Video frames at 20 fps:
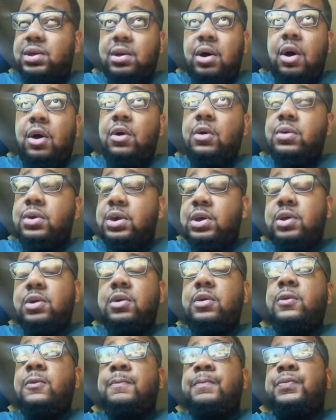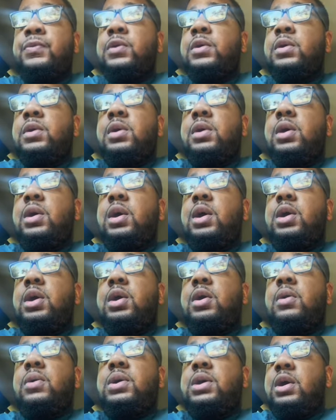the whole year. And, you
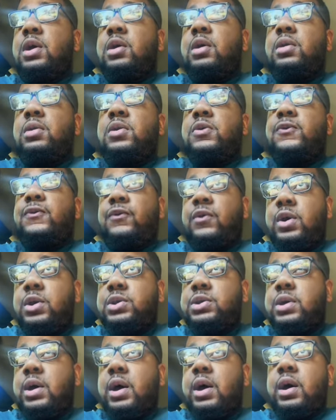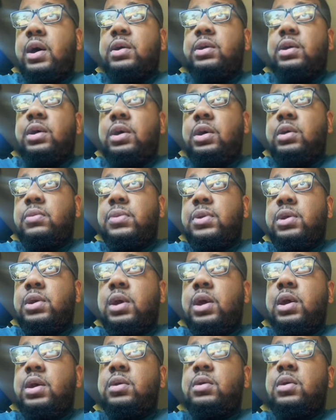know, carrying his franchise, leading him
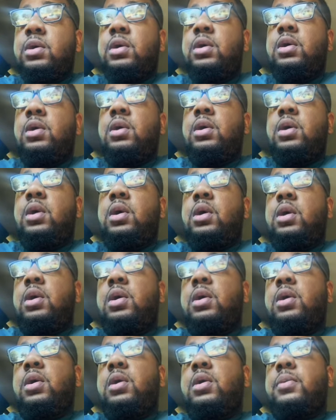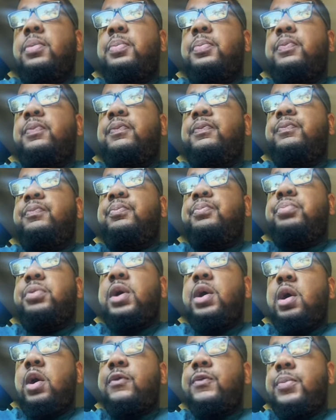today,
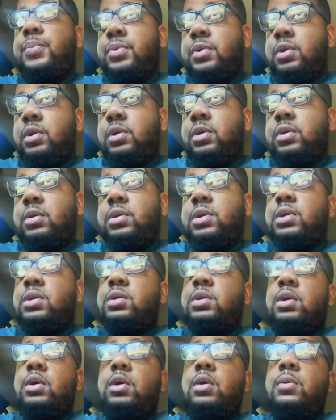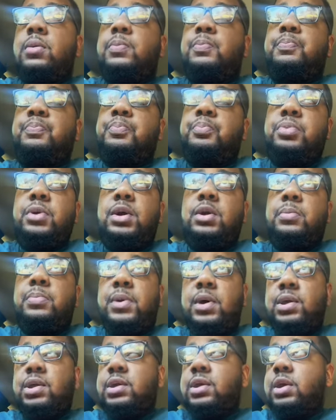playoff appearance, you know, being the
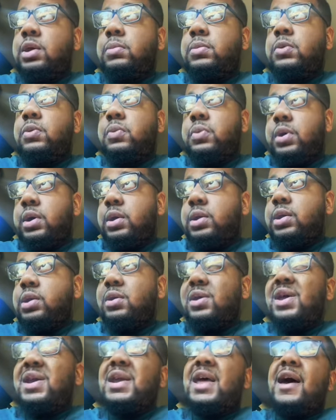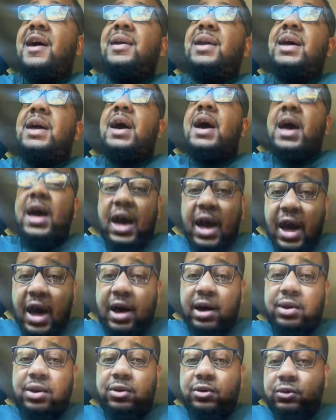best team in the West. And now they got
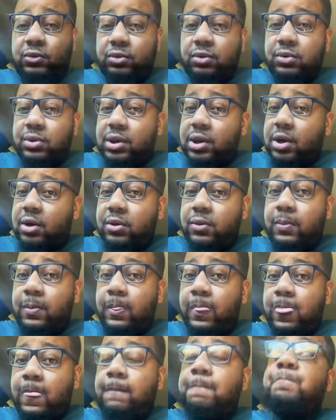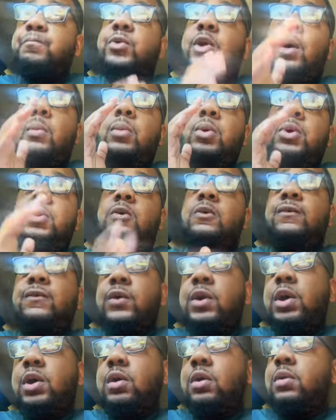Alex Caruso. I'm going to do a
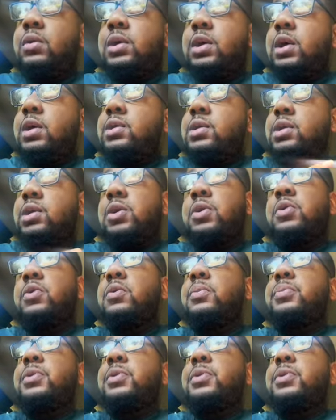video on that soon,